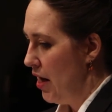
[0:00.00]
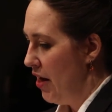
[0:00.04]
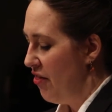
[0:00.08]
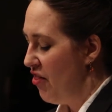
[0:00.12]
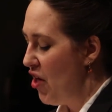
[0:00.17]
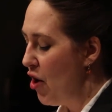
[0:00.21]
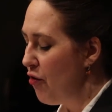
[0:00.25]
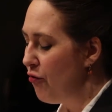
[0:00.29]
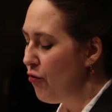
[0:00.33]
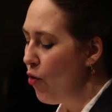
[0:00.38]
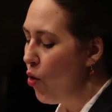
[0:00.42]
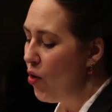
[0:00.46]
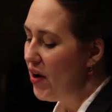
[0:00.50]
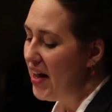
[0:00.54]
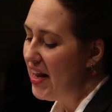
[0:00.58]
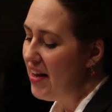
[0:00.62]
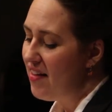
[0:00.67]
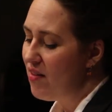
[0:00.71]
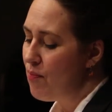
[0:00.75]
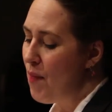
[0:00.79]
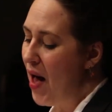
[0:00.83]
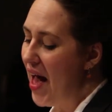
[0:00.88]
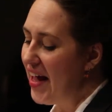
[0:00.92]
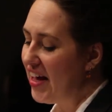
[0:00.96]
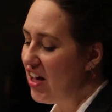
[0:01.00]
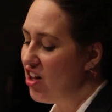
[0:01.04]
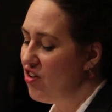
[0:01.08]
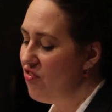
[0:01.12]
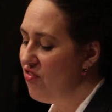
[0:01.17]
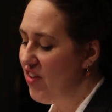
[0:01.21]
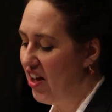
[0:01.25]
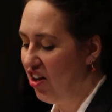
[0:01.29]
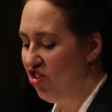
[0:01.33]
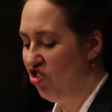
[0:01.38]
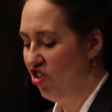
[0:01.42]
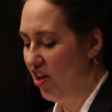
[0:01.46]
Therefore, it is my
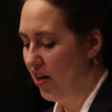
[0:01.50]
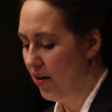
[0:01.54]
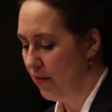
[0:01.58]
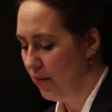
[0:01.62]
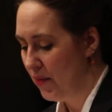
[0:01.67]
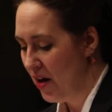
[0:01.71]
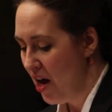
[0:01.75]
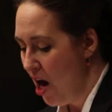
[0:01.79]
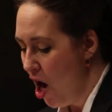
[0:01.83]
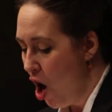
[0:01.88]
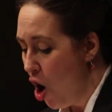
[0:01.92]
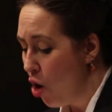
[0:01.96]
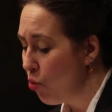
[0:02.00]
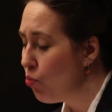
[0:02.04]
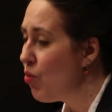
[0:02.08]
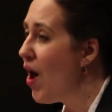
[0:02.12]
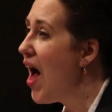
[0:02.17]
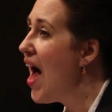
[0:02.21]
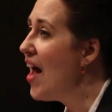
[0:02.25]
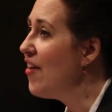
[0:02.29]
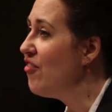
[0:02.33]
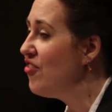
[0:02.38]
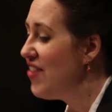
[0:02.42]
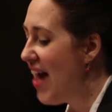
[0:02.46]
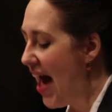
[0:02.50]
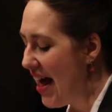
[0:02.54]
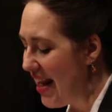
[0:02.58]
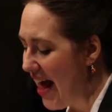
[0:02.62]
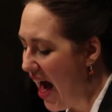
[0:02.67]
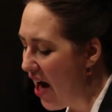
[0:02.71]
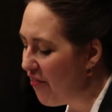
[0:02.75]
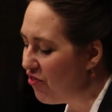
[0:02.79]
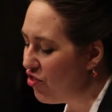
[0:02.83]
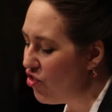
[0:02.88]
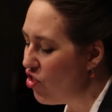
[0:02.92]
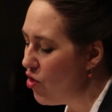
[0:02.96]
conviction, arrived
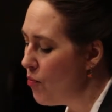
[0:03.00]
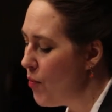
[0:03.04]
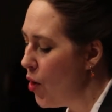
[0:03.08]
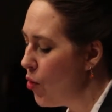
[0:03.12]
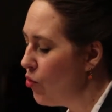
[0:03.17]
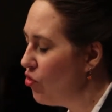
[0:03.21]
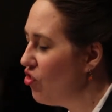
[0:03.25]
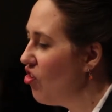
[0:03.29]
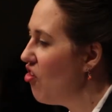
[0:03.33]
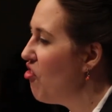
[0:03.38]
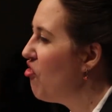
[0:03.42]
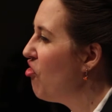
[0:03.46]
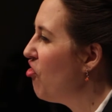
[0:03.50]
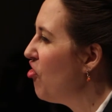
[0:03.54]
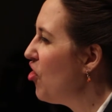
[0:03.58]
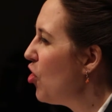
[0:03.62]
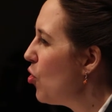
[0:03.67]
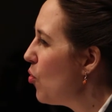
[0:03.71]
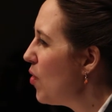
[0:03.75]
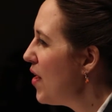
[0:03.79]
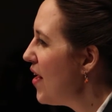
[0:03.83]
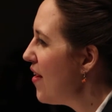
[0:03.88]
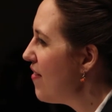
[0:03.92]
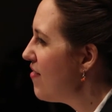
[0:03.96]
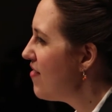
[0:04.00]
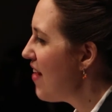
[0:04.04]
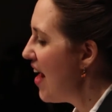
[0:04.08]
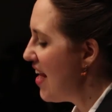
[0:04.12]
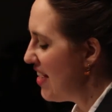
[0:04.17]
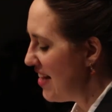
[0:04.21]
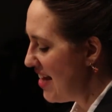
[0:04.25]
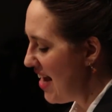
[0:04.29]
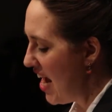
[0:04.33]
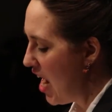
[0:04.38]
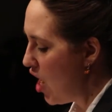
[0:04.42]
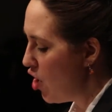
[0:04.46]
at after the most serious
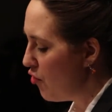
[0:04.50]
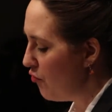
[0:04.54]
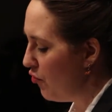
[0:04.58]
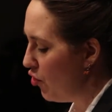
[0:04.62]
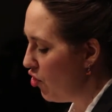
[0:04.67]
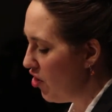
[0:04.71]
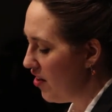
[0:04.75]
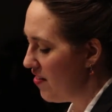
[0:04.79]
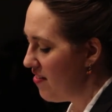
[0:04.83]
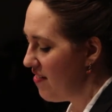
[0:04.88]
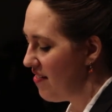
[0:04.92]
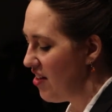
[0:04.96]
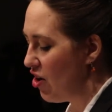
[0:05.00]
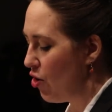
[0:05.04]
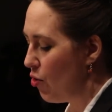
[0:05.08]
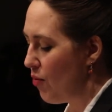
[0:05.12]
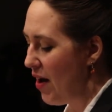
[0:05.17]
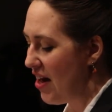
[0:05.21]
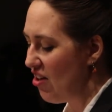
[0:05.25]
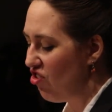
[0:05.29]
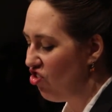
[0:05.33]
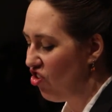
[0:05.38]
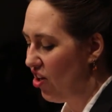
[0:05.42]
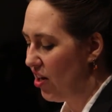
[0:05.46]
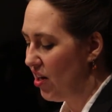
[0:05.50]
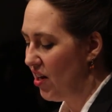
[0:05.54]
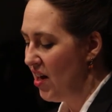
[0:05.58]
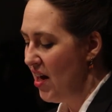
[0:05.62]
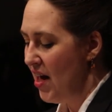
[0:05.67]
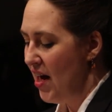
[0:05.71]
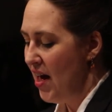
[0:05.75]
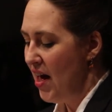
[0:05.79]
and careful consideration,